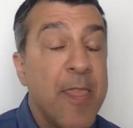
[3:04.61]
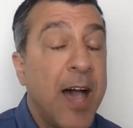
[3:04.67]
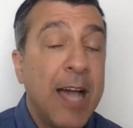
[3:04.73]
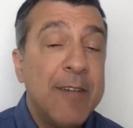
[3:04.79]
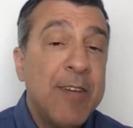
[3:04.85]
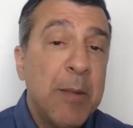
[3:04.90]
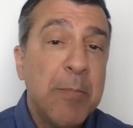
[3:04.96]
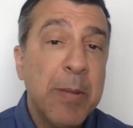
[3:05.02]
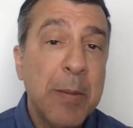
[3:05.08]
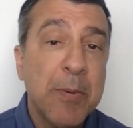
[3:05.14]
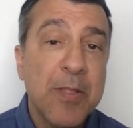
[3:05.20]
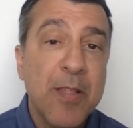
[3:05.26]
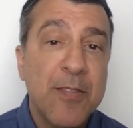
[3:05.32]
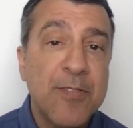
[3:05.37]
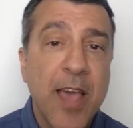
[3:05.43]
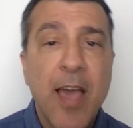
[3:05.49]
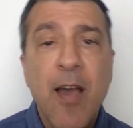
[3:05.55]
I've had people
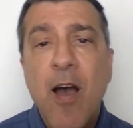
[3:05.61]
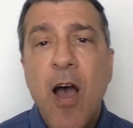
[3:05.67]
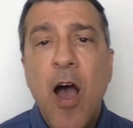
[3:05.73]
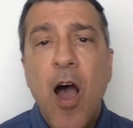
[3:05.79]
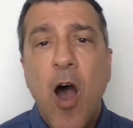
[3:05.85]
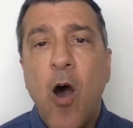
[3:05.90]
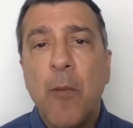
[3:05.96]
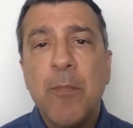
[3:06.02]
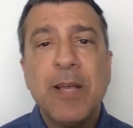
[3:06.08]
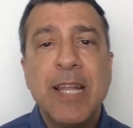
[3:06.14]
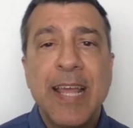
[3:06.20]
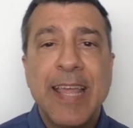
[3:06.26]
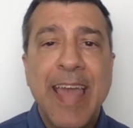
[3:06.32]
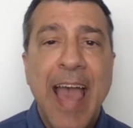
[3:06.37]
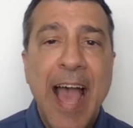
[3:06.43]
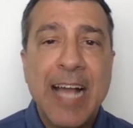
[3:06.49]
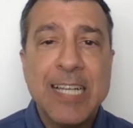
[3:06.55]
that say, oh, I'm going
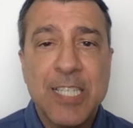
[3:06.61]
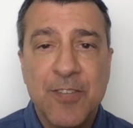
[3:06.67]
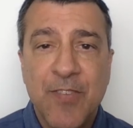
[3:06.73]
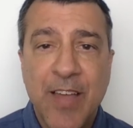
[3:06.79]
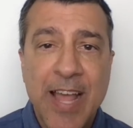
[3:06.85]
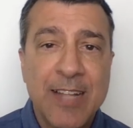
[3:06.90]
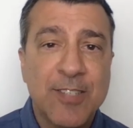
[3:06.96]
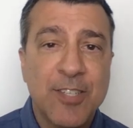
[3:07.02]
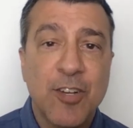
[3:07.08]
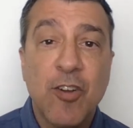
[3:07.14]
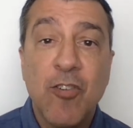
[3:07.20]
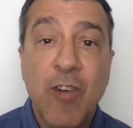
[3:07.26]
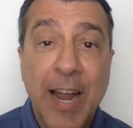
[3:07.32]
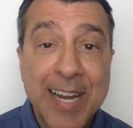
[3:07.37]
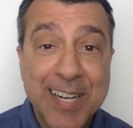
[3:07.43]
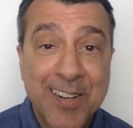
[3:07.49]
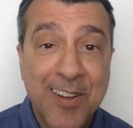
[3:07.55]
to cash advance a
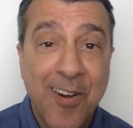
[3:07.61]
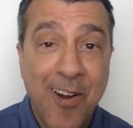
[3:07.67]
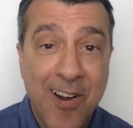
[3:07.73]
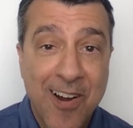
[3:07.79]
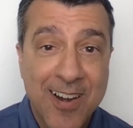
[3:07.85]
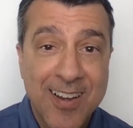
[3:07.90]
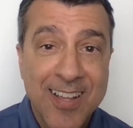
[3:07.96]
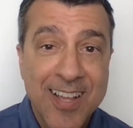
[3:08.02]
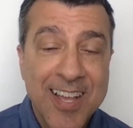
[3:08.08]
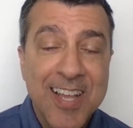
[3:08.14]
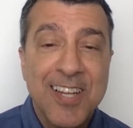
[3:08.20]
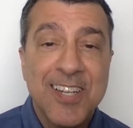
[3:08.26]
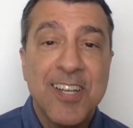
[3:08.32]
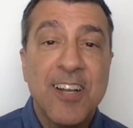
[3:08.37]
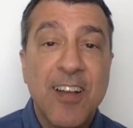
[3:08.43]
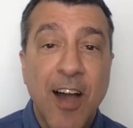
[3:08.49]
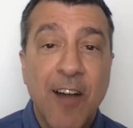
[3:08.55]
credit card
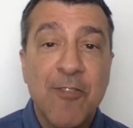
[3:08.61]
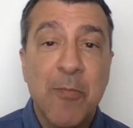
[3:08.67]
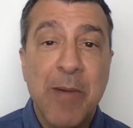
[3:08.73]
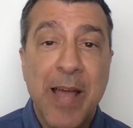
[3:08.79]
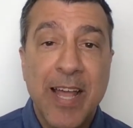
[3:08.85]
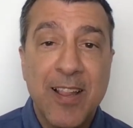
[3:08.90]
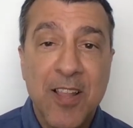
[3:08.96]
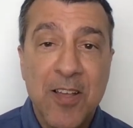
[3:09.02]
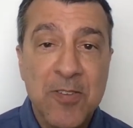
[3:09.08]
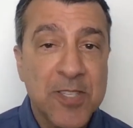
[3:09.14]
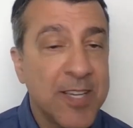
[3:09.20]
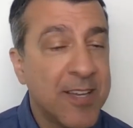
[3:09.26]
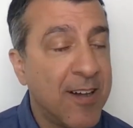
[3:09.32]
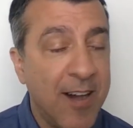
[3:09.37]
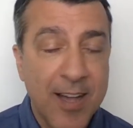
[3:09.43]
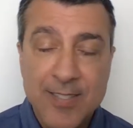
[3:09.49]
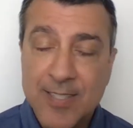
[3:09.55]
to cover my closing
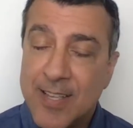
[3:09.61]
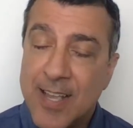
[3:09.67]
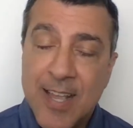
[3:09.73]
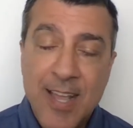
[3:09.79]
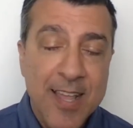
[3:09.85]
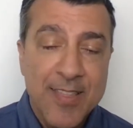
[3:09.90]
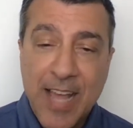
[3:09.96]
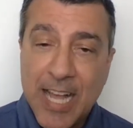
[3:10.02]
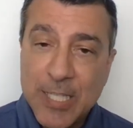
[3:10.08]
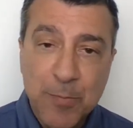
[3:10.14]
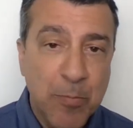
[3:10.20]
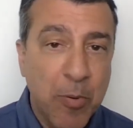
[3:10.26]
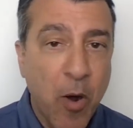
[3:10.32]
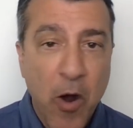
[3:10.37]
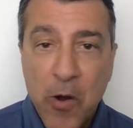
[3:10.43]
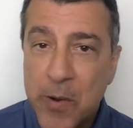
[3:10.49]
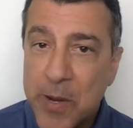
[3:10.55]
costs. That's
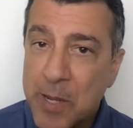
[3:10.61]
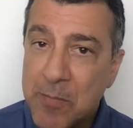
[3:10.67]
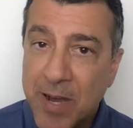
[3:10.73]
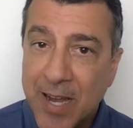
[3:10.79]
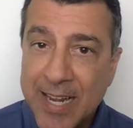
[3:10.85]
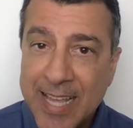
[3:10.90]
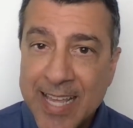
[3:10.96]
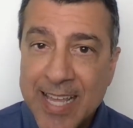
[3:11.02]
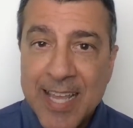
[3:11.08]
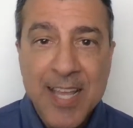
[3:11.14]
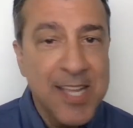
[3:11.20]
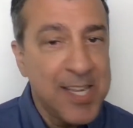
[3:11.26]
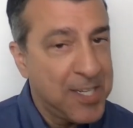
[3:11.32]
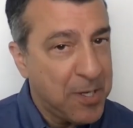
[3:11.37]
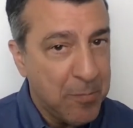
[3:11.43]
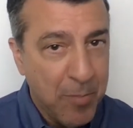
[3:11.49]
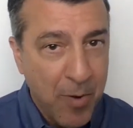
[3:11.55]
borrowing money
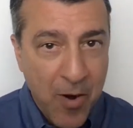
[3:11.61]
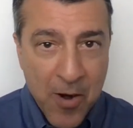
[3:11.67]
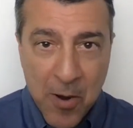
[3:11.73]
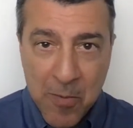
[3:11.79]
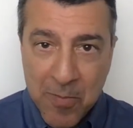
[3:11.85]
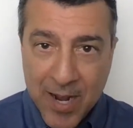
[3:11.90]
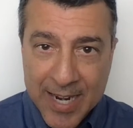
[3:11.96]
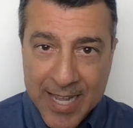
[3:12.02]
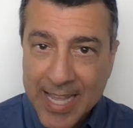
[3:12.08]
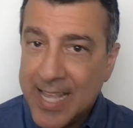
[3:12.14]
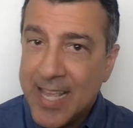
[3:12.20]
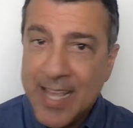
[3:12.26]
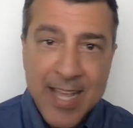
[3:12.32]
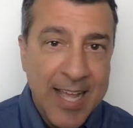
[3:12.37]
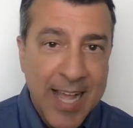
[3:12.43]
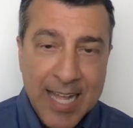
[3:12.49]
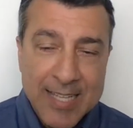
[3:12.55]
to borrow money.
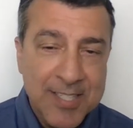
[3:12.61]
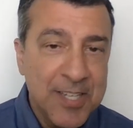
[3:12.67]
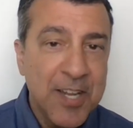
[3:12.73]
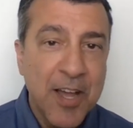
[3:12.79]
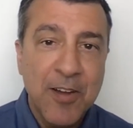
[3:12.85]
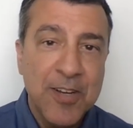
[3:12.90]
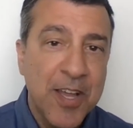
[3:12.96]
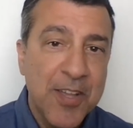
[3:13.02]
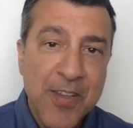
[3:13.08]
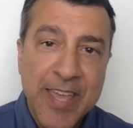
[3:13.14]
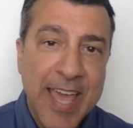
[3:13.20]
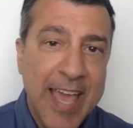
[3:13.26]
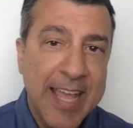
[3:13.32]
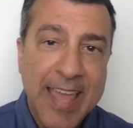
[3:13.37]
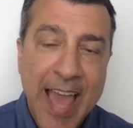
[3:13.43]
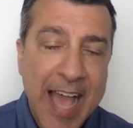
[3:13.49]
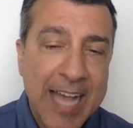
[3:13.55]
That's a no-no. You
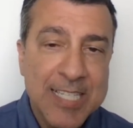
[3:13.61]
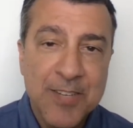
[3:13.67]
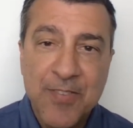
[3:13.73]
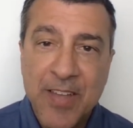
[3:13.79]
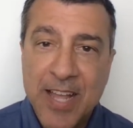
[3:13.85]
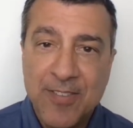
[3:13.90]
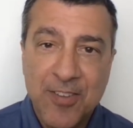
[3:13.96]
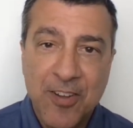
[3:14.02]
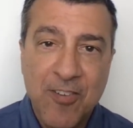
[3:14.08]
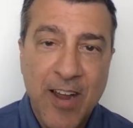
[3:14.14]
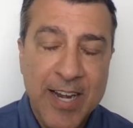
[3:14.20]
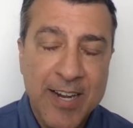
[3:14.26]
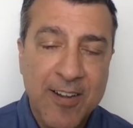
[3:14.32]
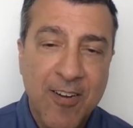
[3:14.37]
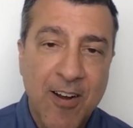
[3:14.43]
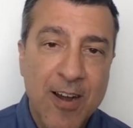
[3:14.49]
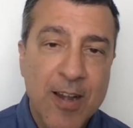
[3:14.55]
can't cash advance a
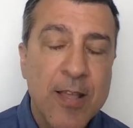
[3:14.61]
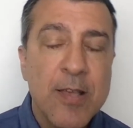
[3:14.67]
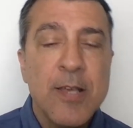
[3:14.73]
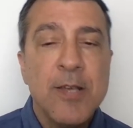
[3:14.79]
credit card.